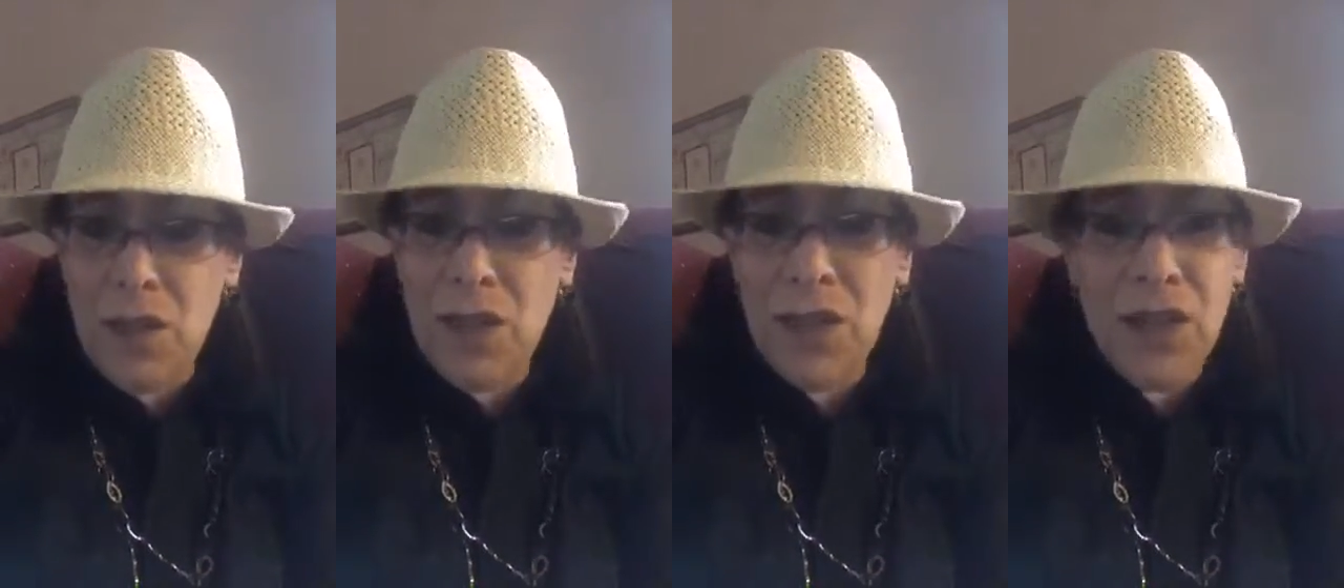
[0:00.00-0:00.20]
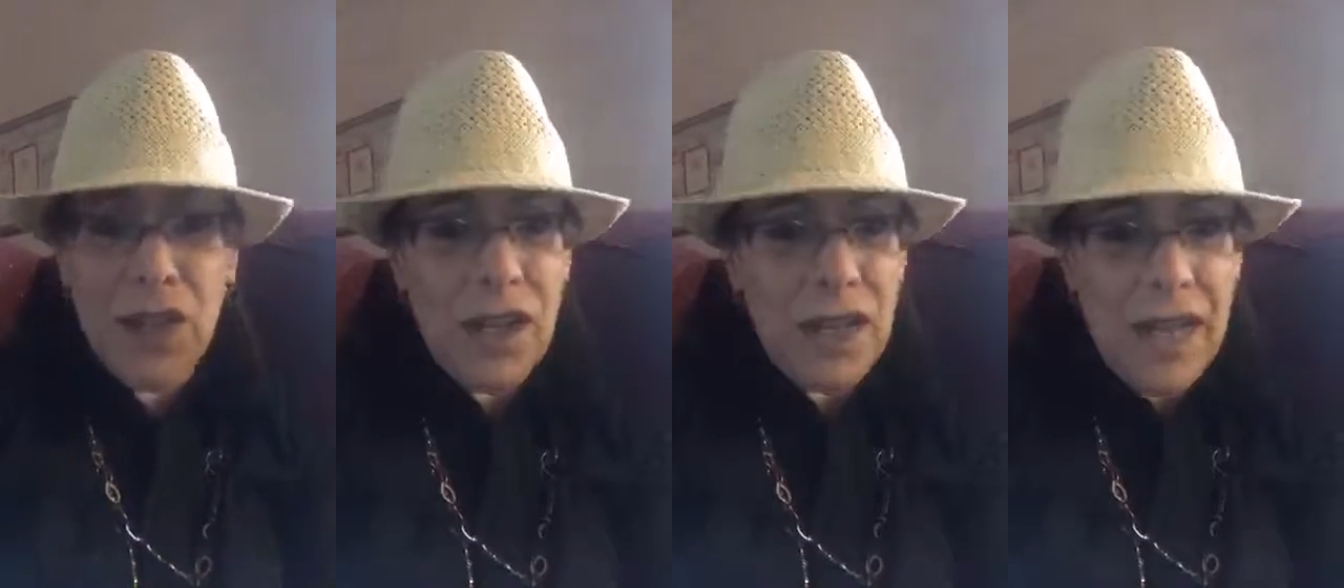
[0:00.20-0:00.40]

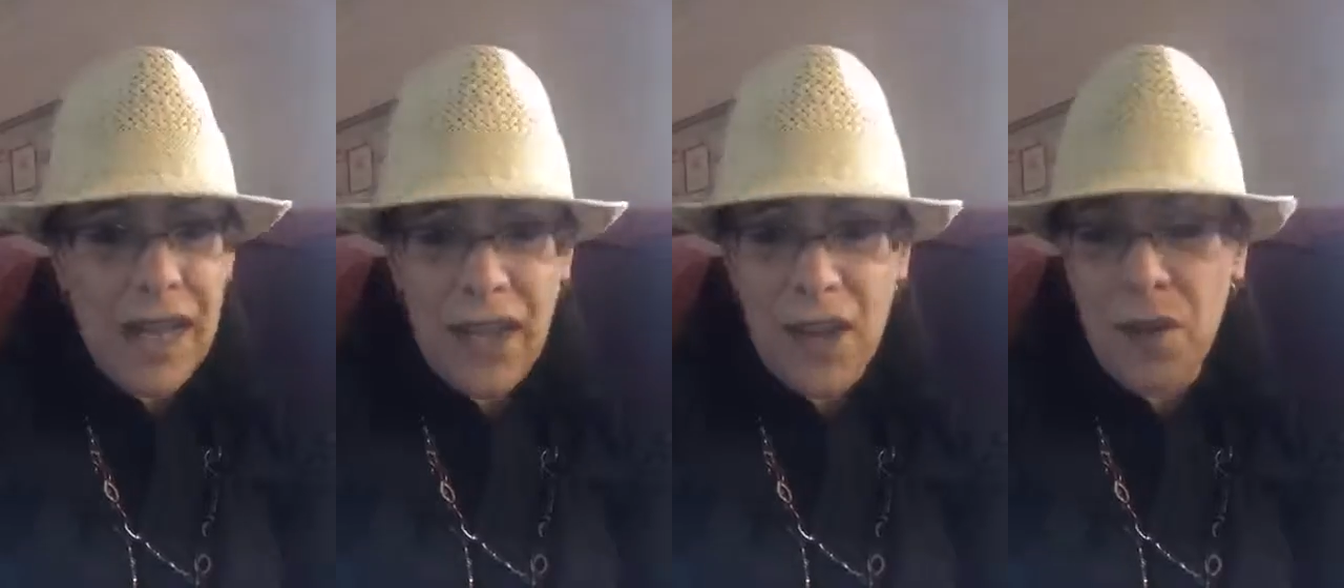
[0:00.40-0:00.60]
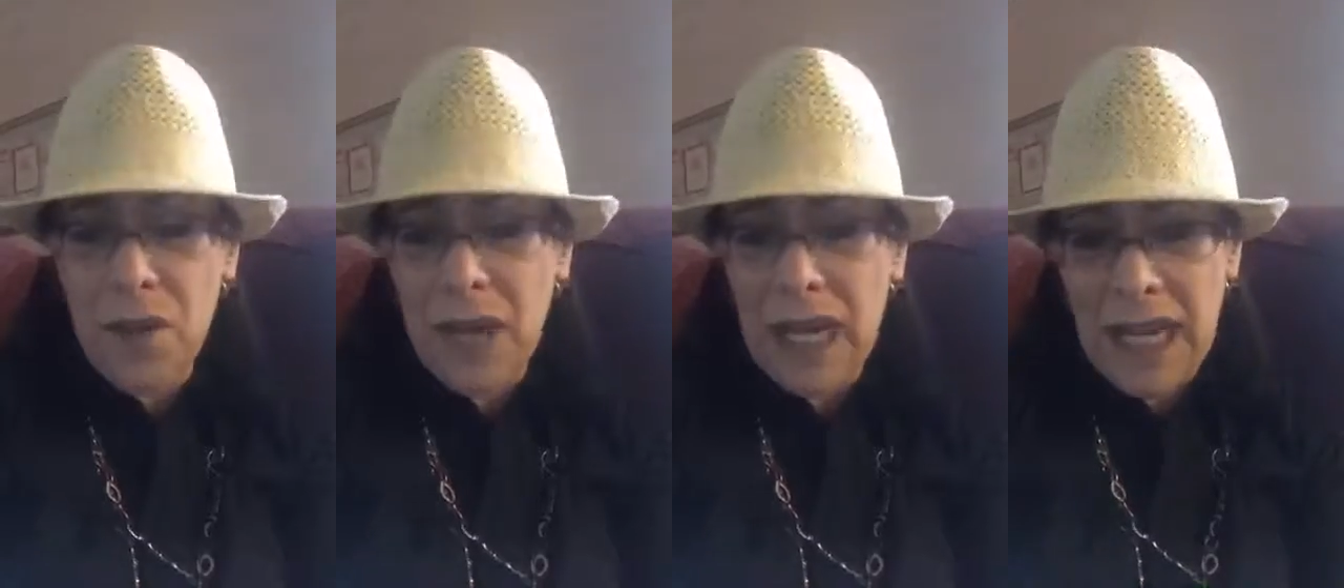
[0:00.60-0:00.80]
You look
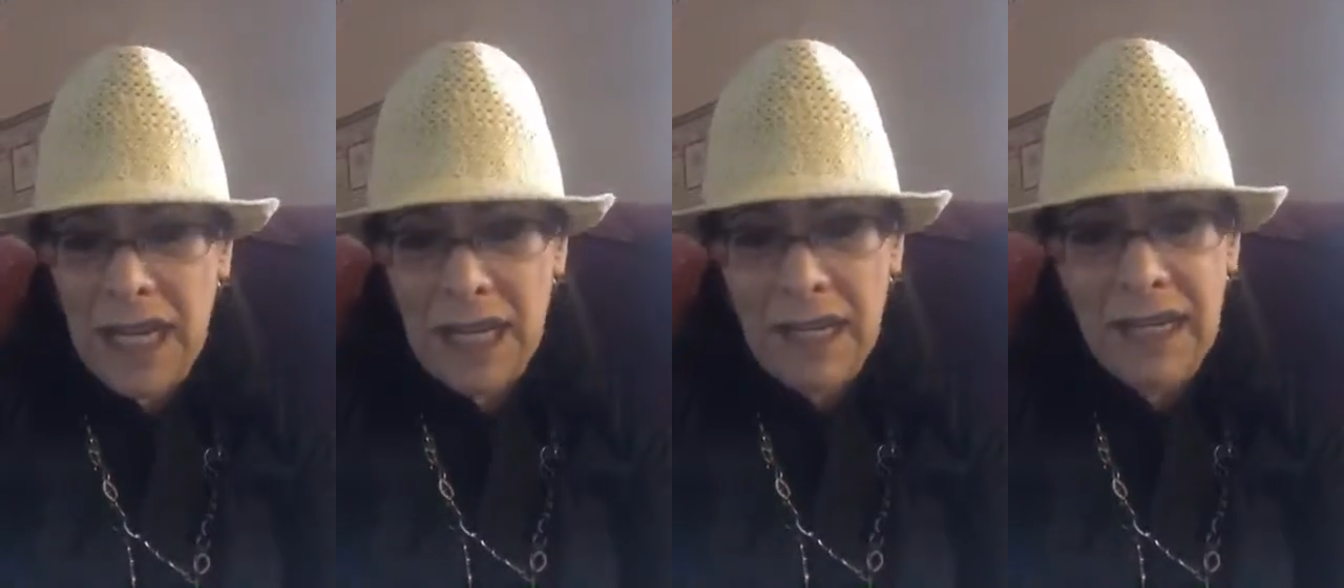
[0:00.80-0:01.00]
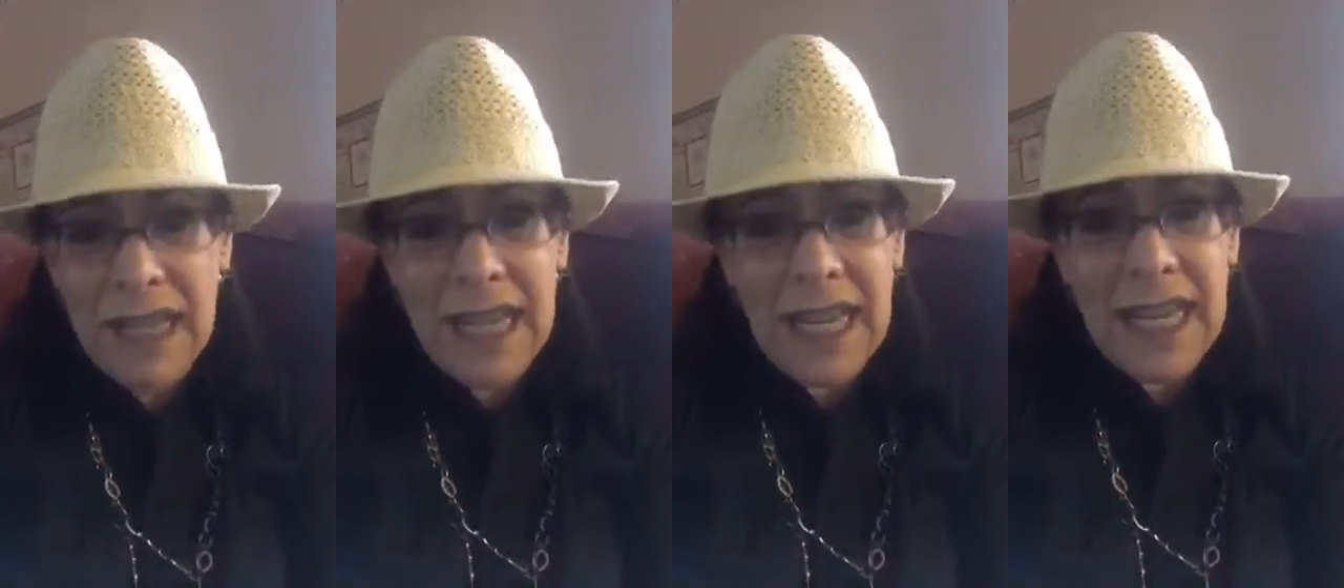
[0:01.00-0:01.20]
like you're
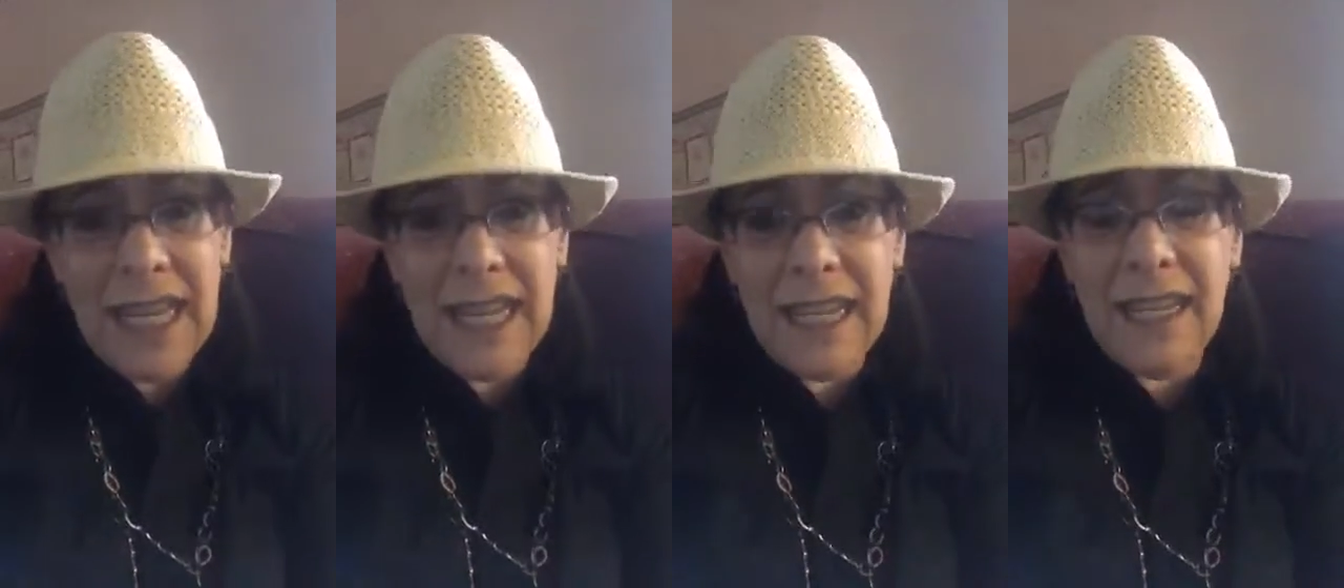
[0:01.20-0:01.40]
healing,